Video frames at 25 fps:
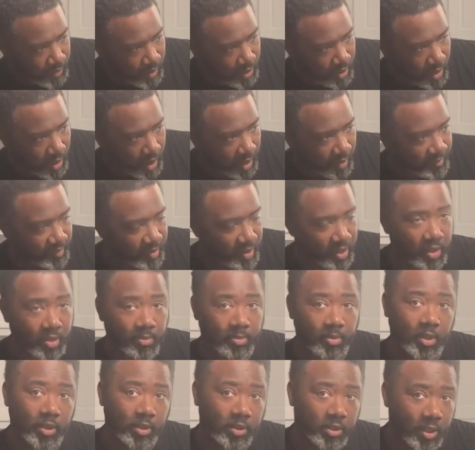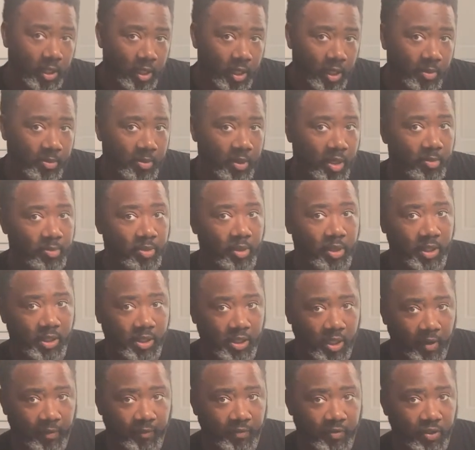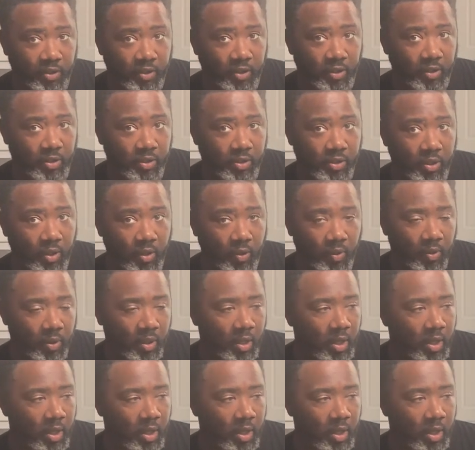I've been in the military, I've been a police officer, so